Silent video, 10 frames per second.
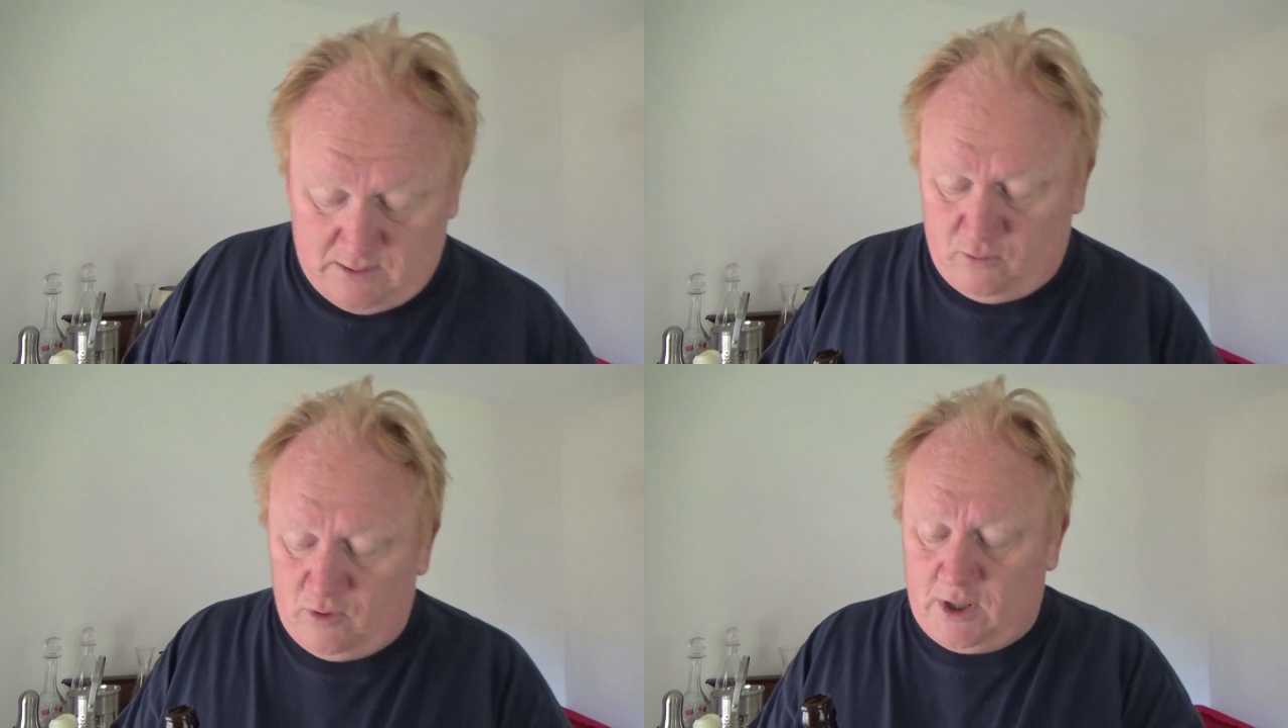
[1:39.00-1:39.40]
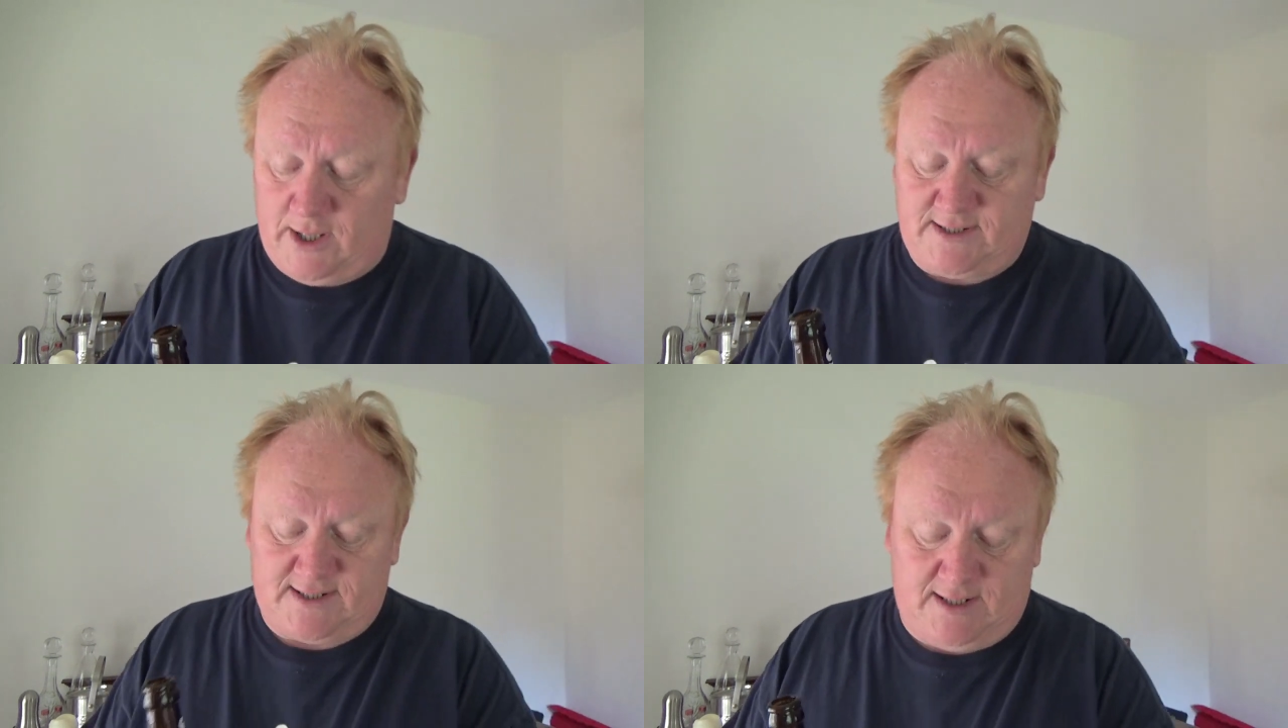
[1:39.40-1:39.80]
All
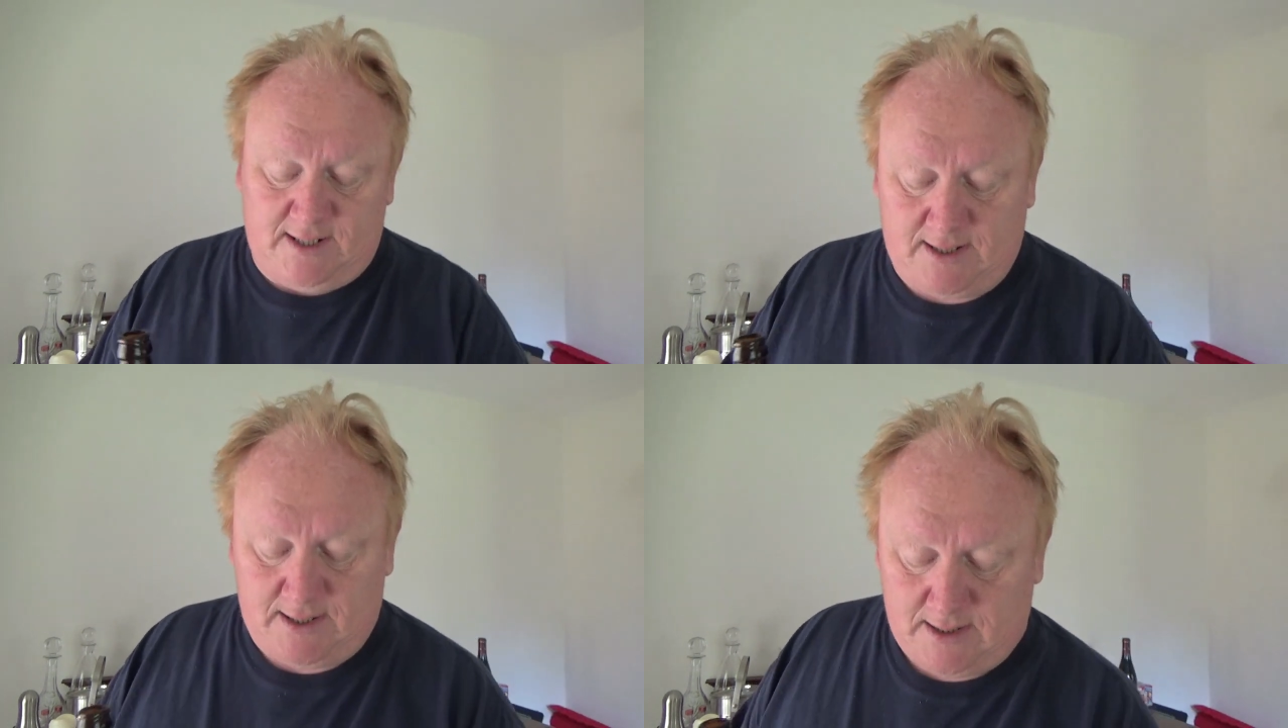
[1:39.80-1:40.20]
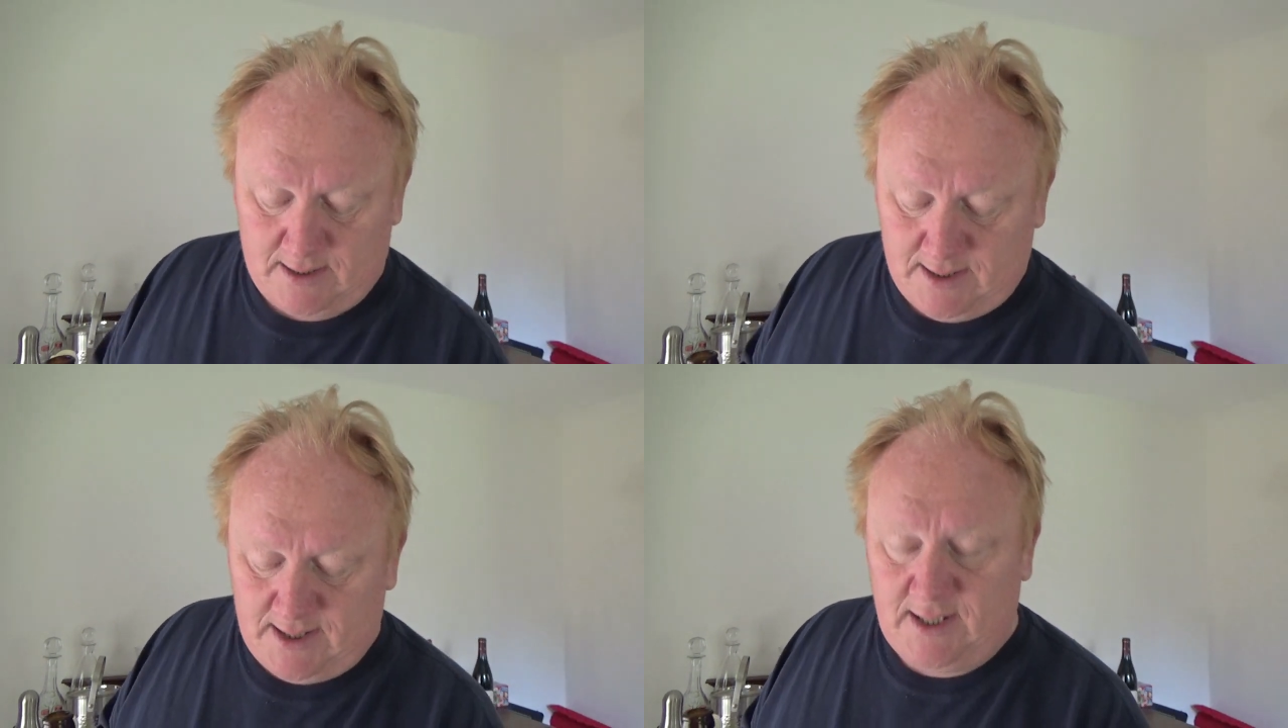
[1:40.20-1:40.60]
right,
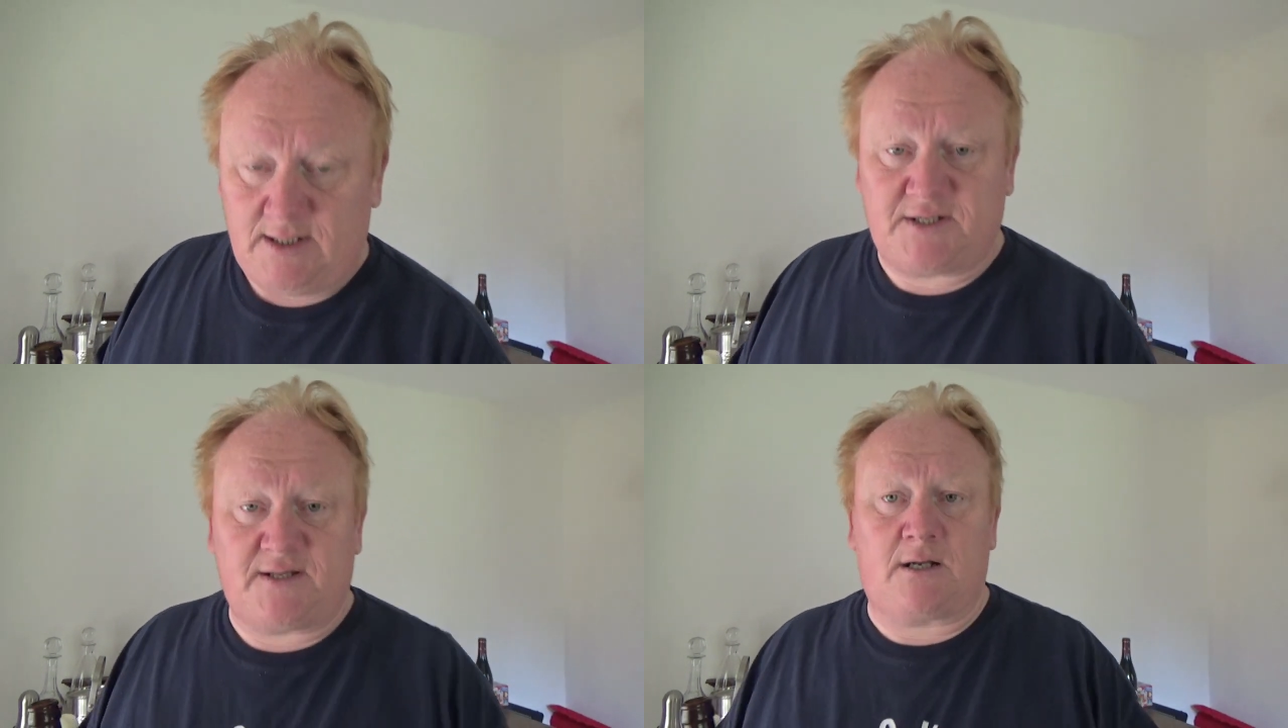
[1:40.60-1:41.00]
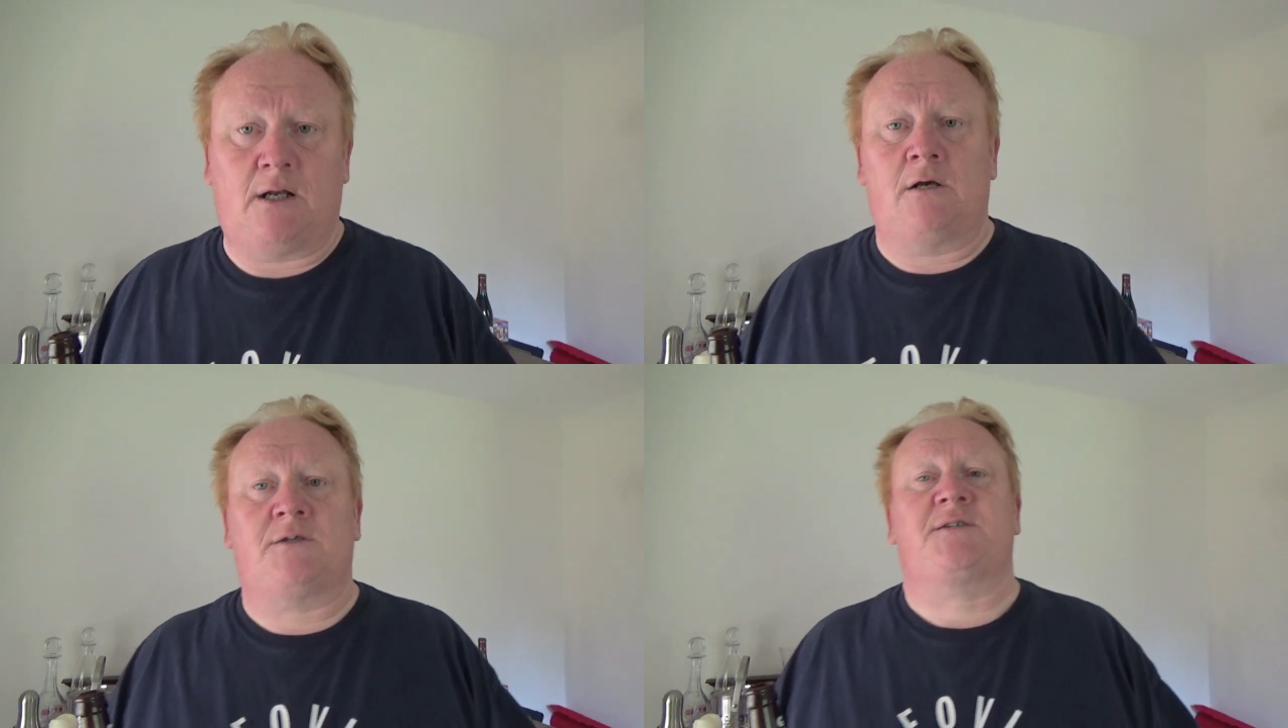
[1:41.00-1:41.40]
into the
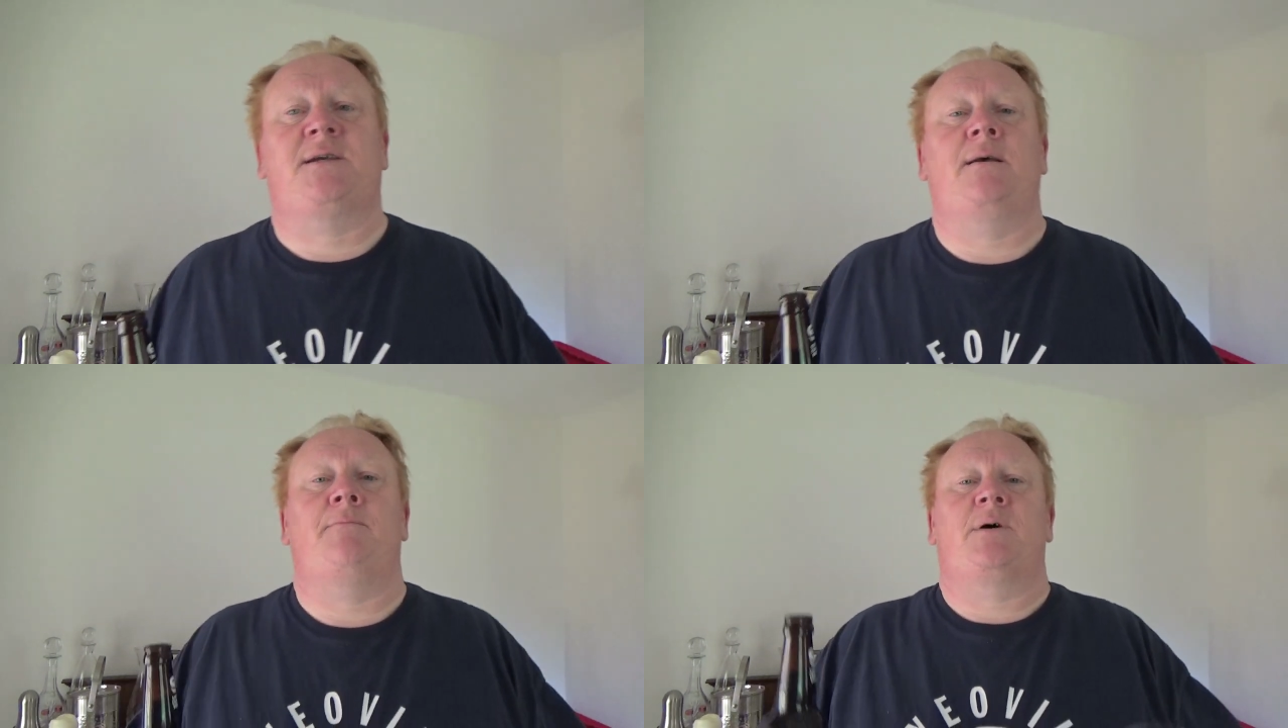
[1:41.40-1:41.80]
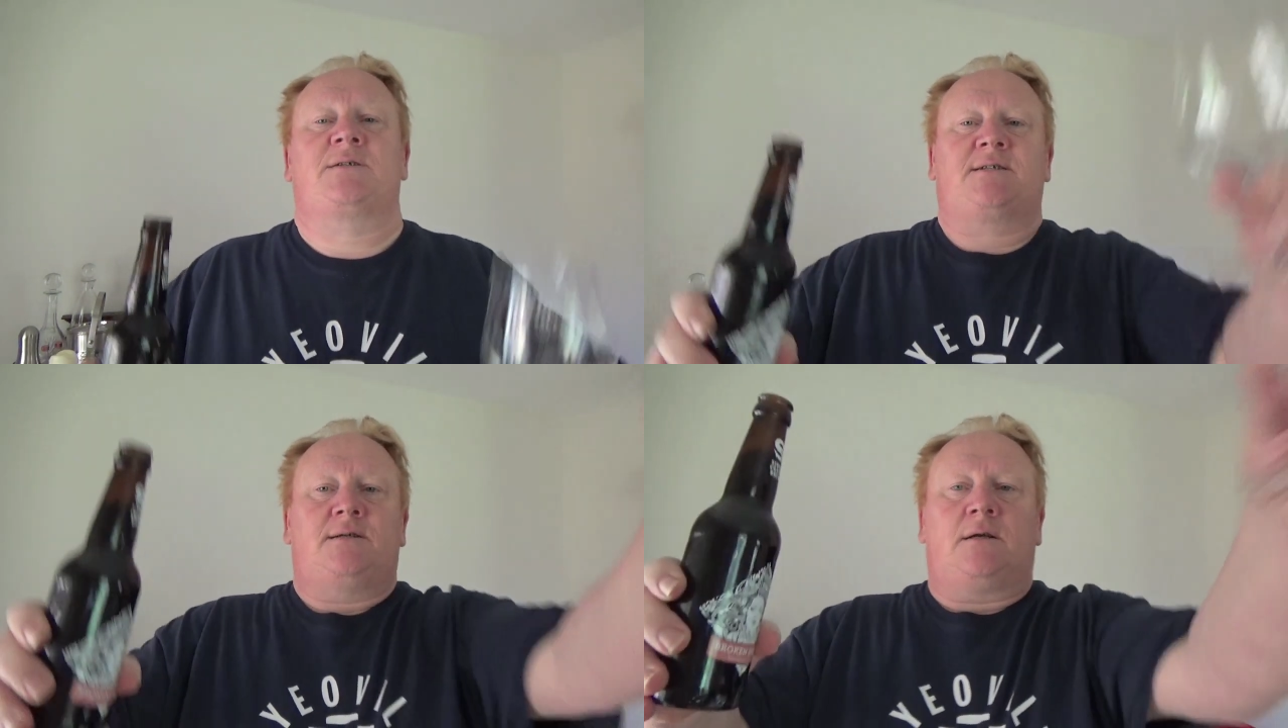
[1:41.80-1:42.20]
glass it
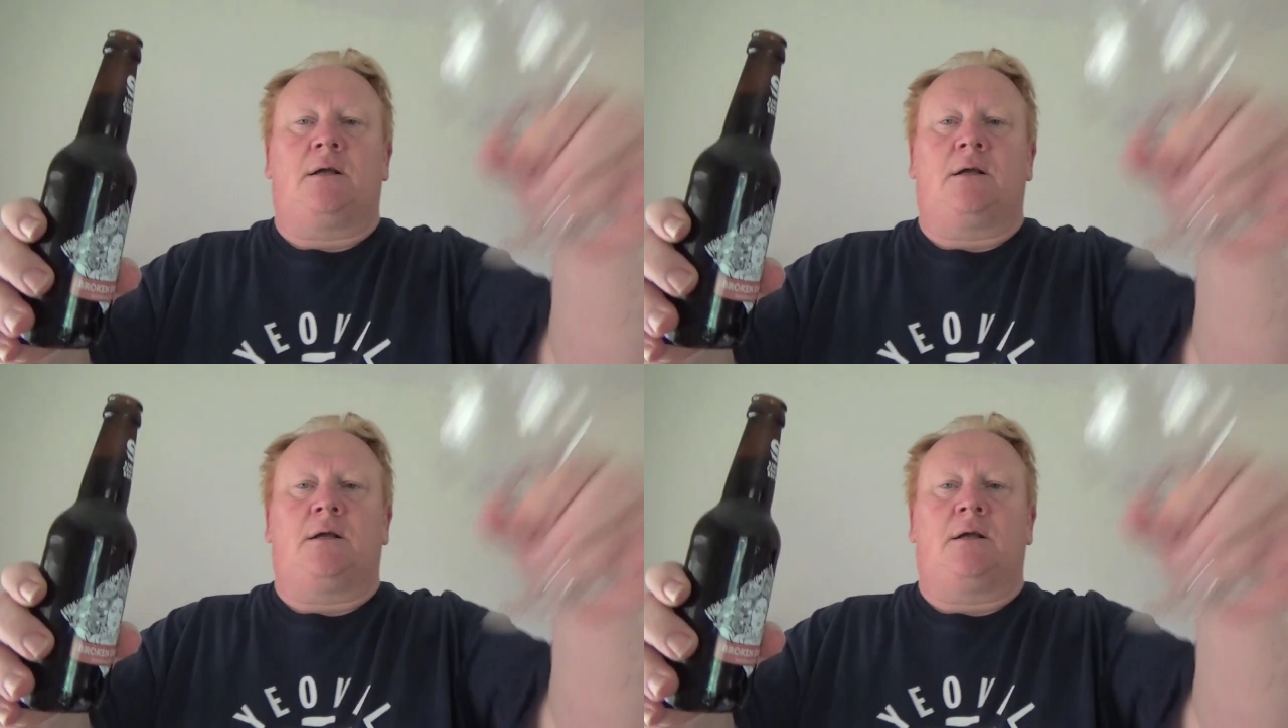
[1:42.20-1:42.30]
must